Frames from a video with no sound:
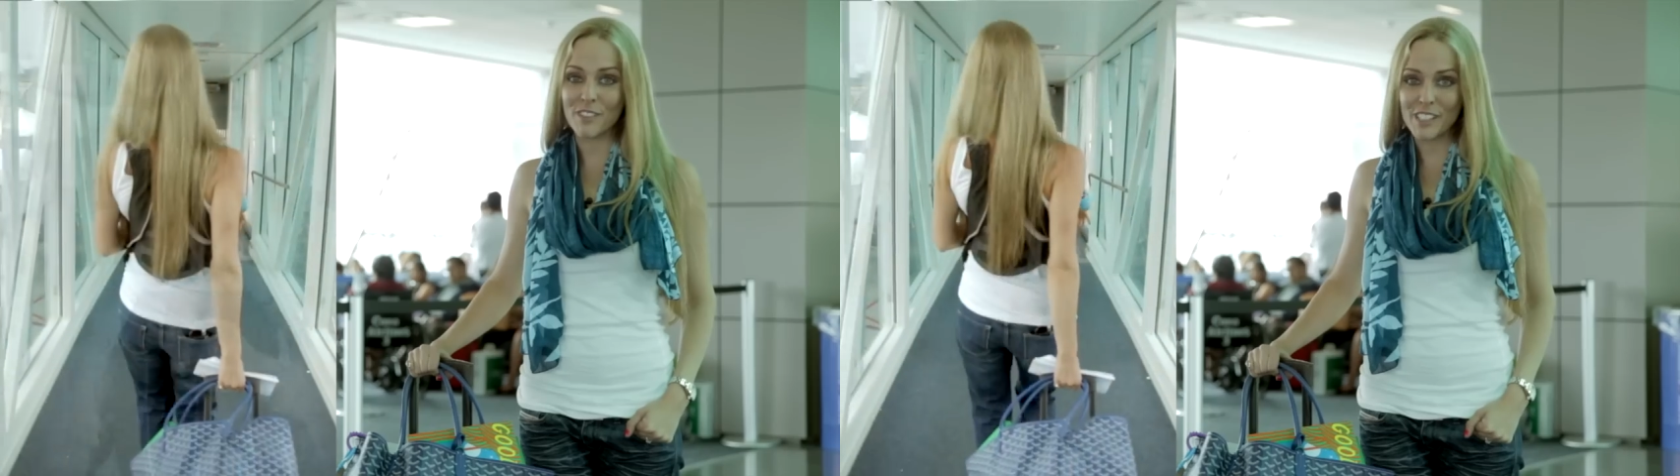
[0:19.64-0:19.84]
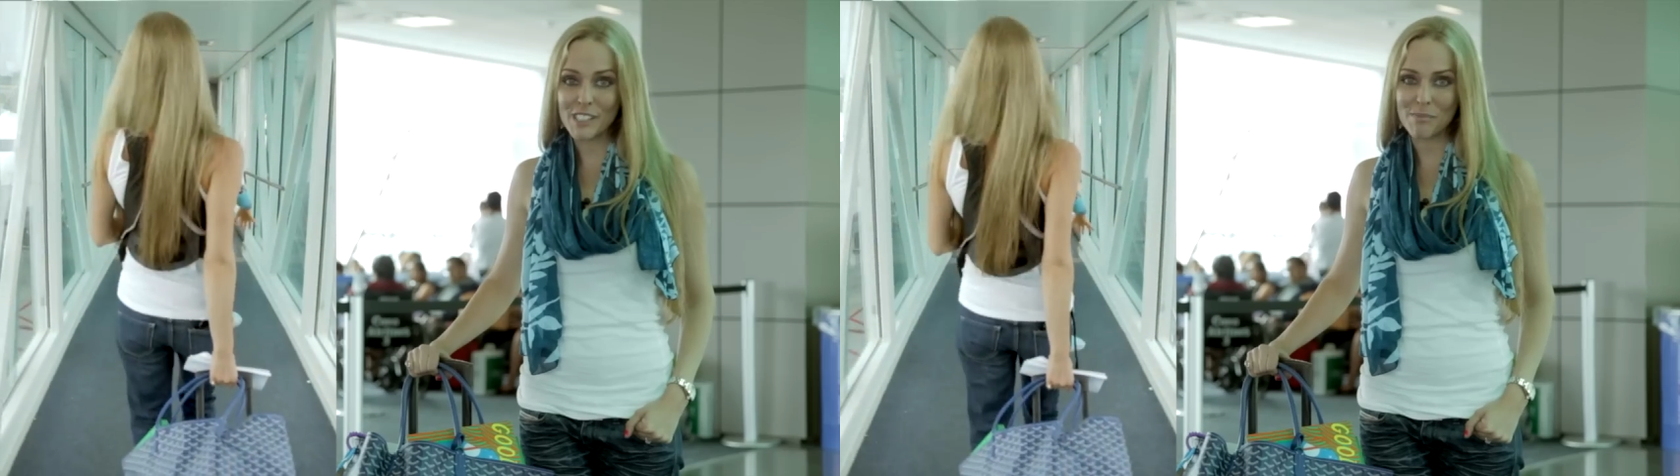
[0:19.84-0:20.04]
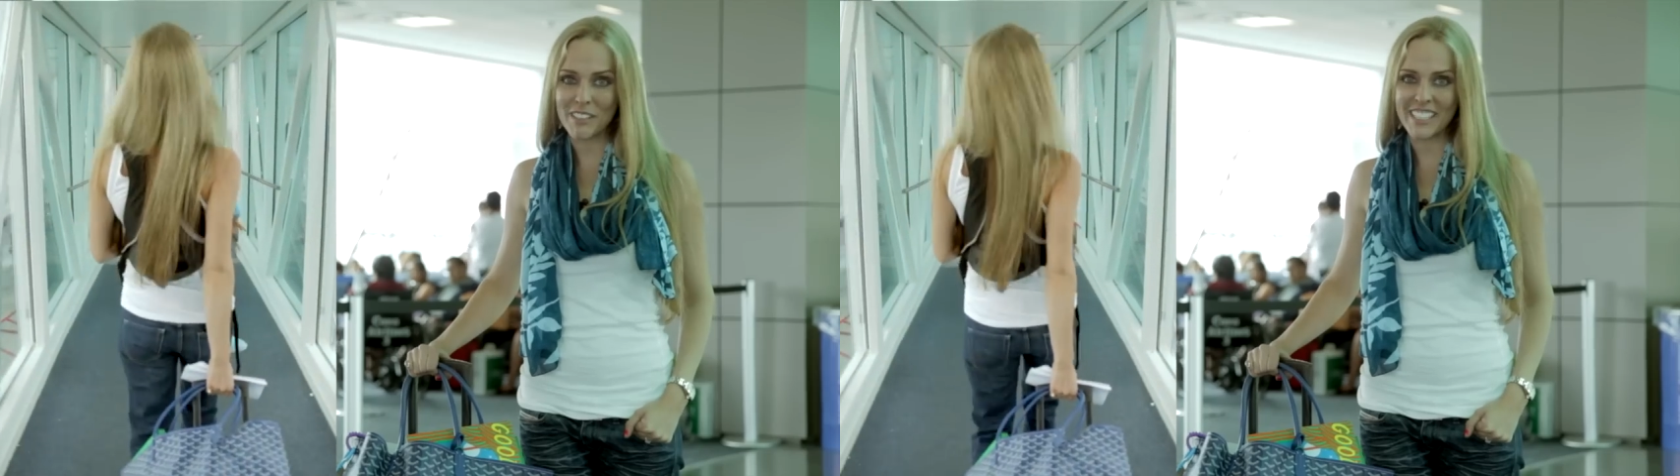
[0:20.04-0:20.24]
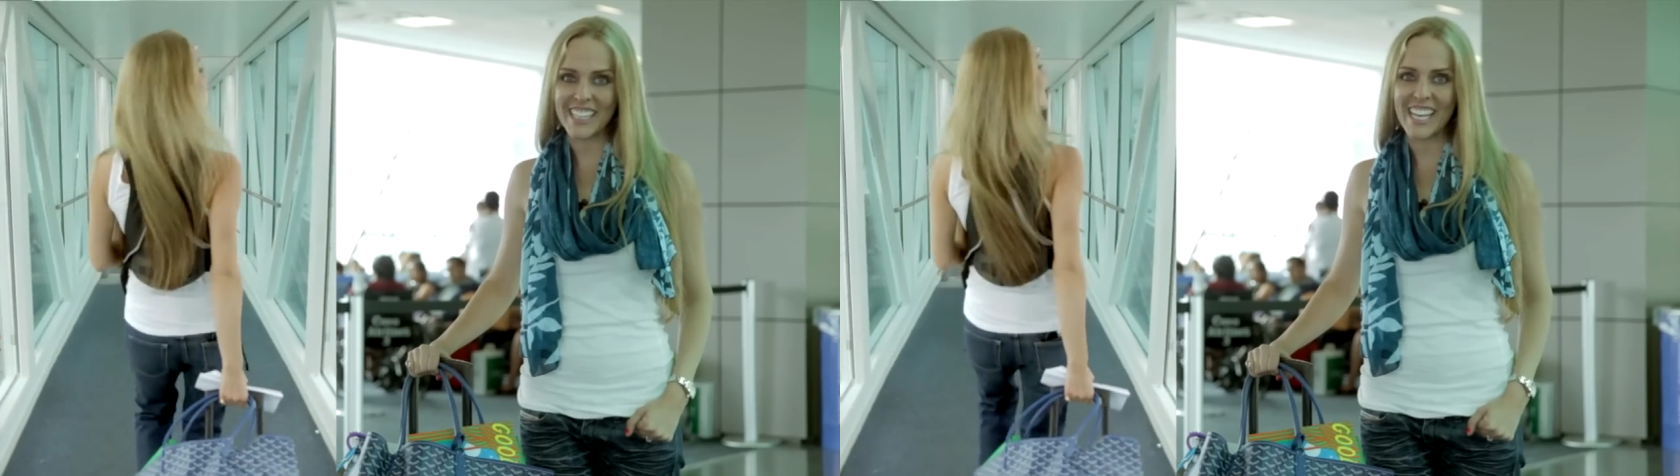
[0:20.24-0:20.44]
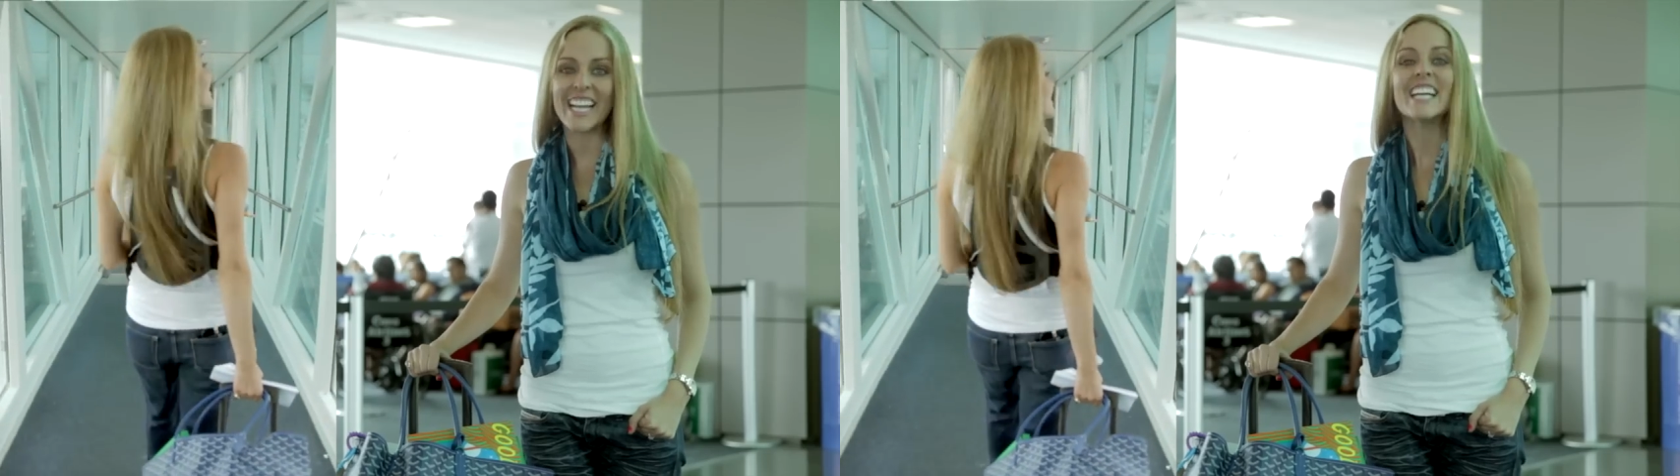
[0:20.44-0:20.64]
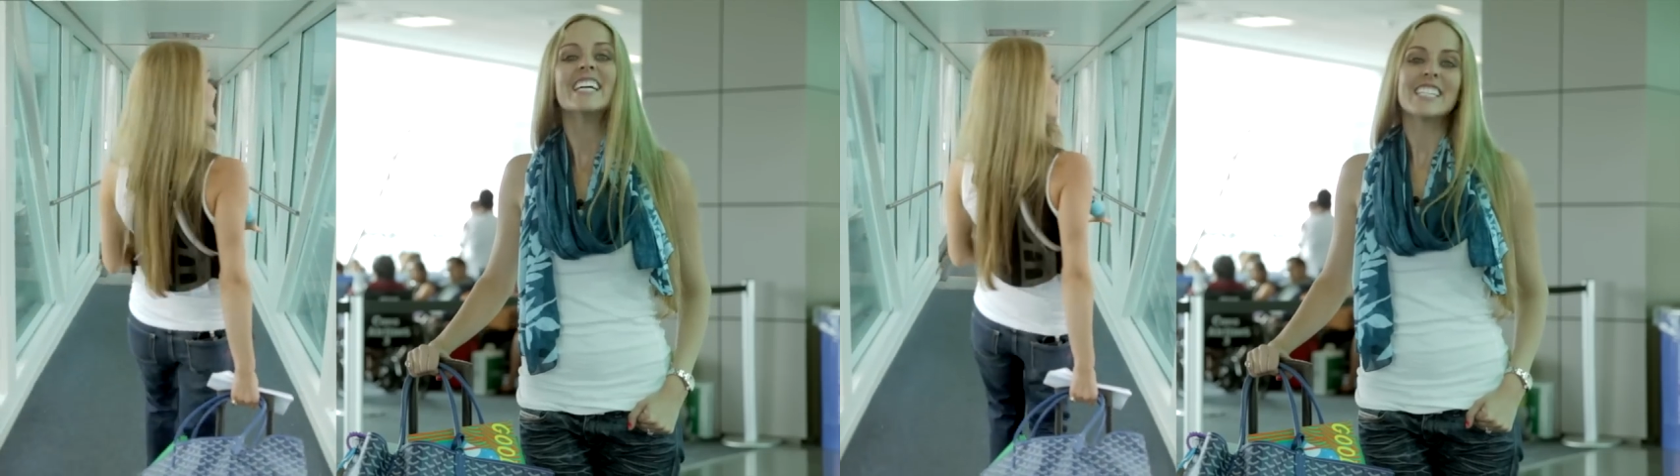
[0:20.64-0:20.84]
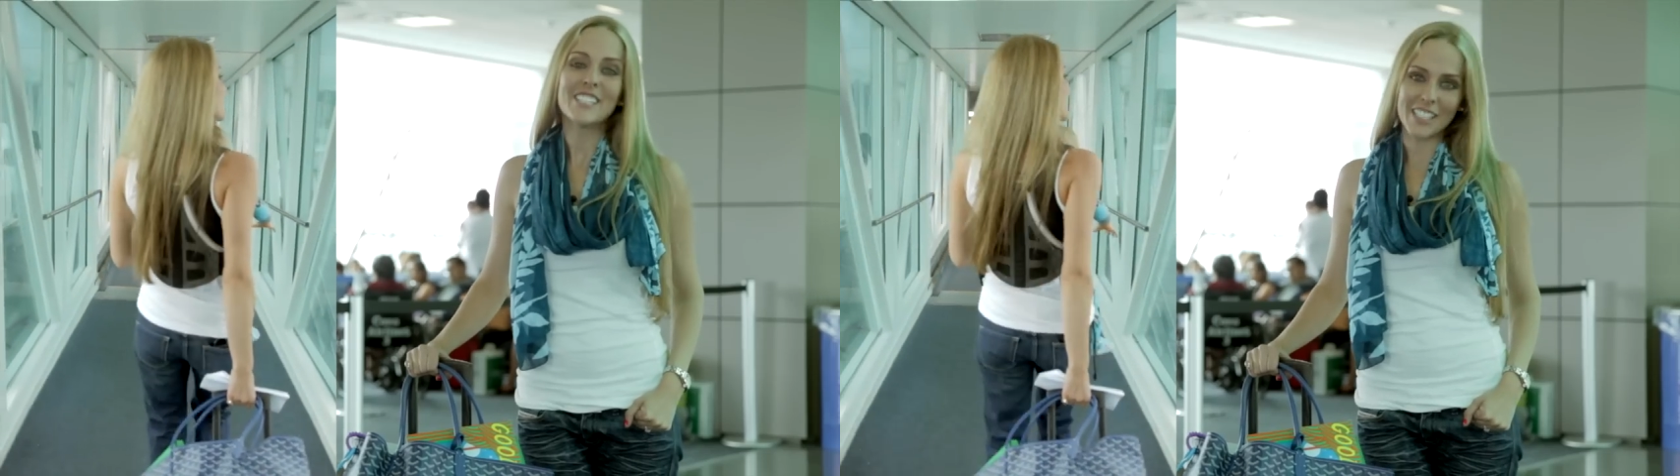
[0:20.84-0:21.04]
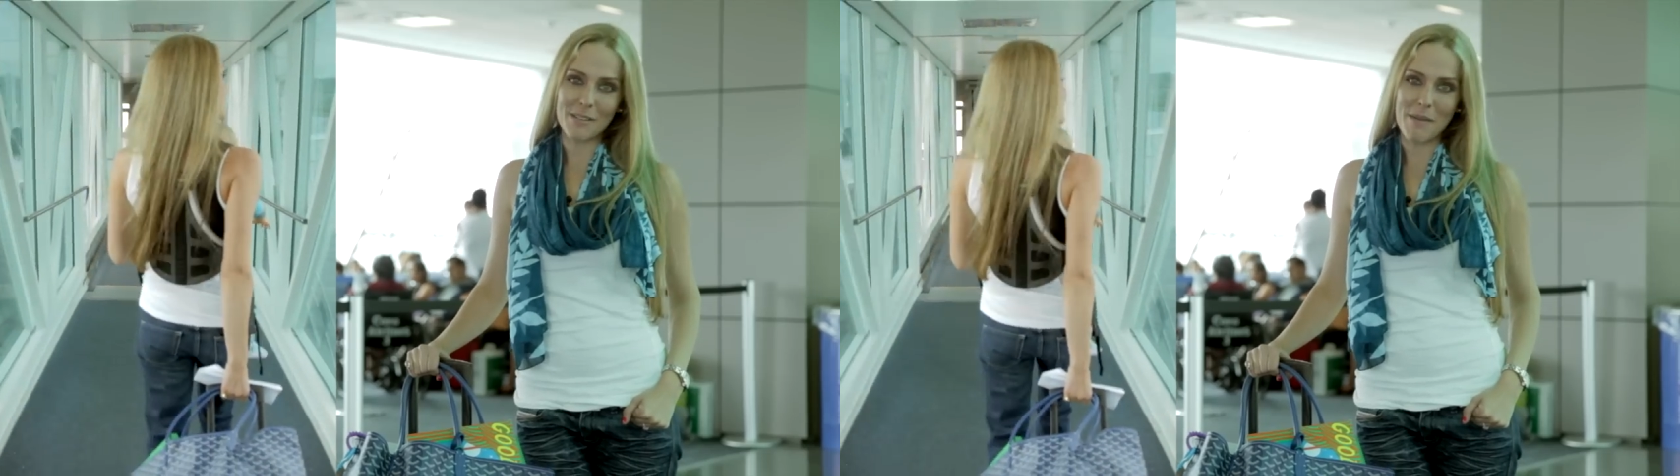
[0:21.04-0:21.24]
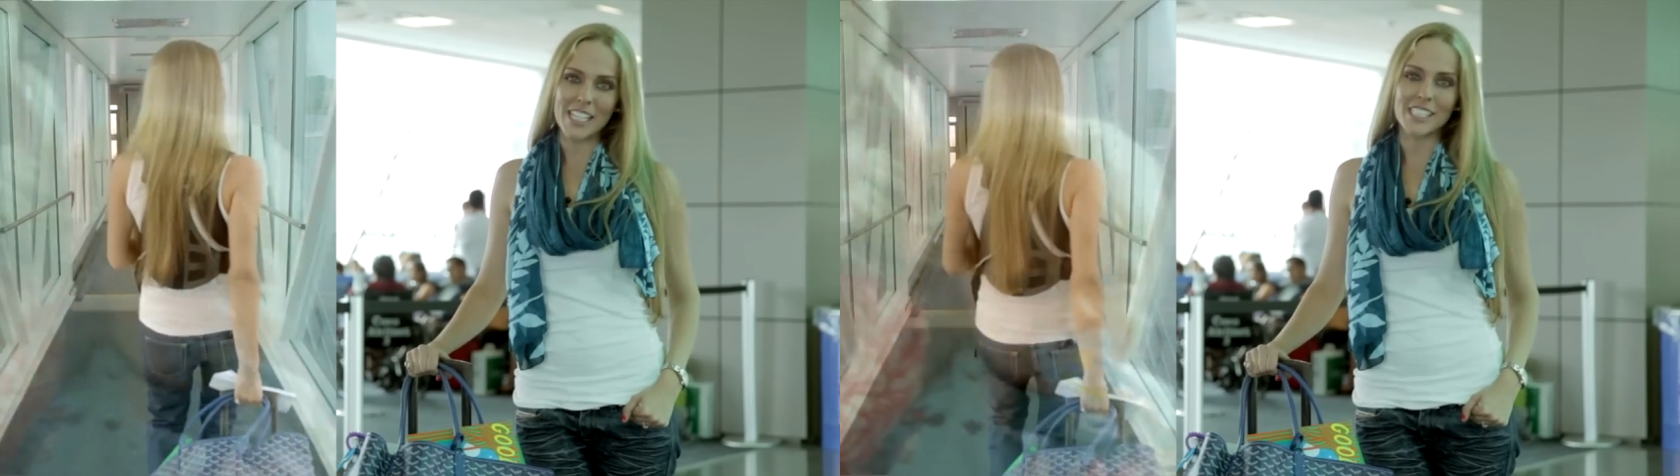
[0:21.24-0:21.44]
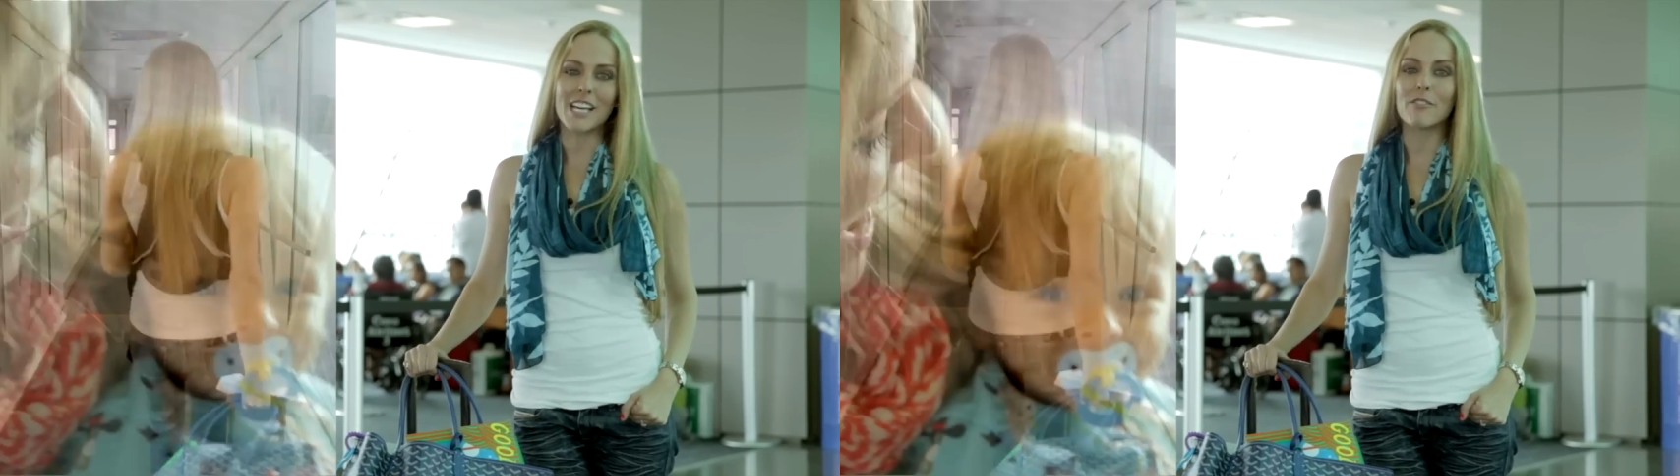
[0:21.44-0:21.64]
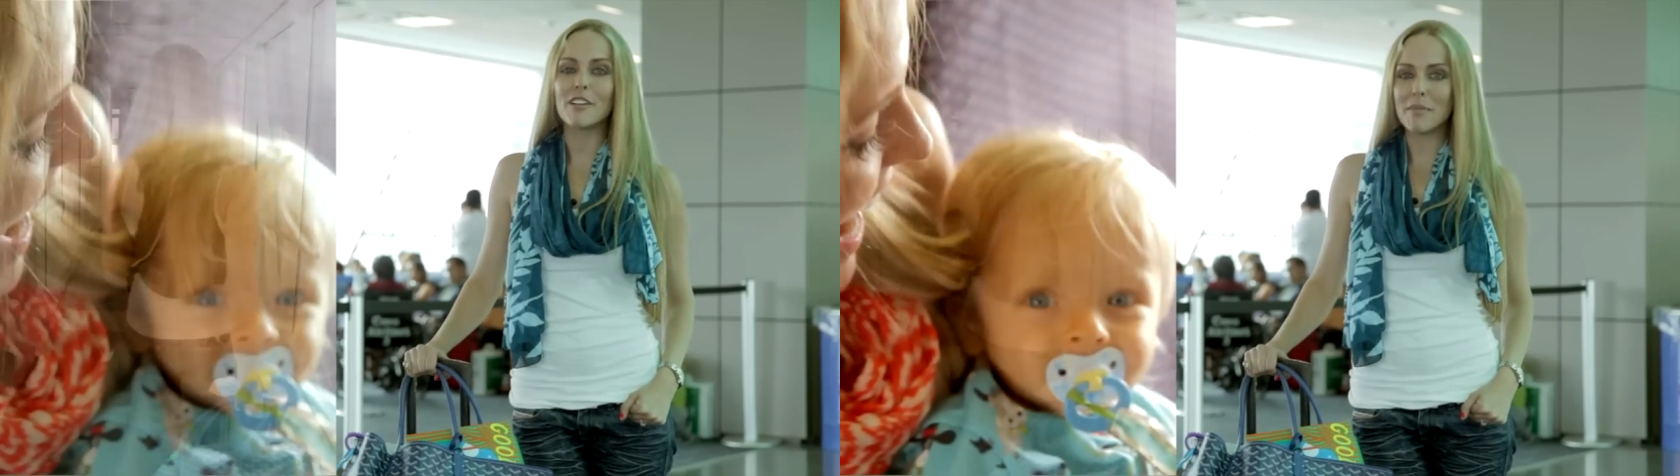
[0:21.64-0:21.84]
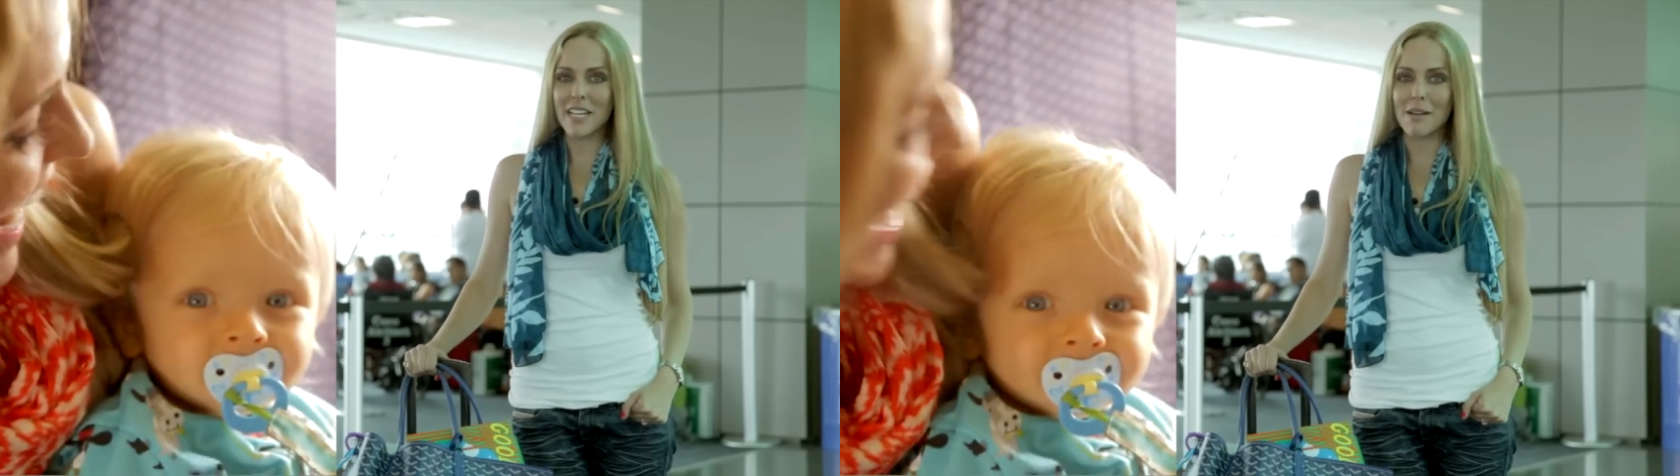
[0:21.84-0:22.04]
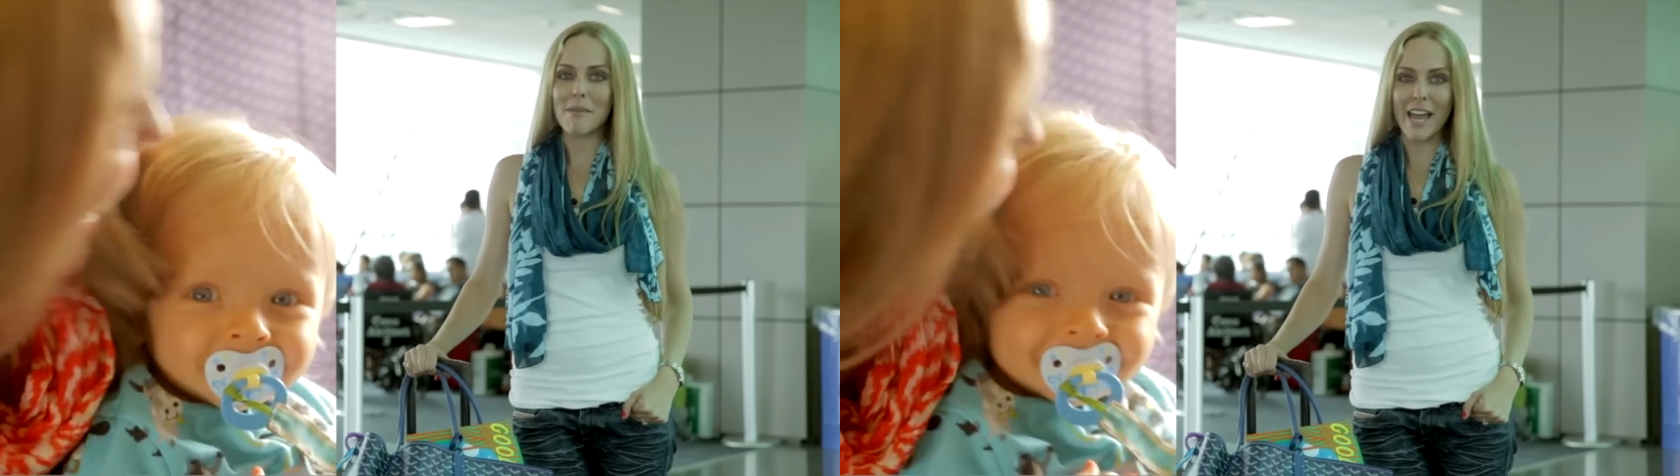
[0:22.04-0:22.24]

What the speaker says: first birthday, you can imagine that we've become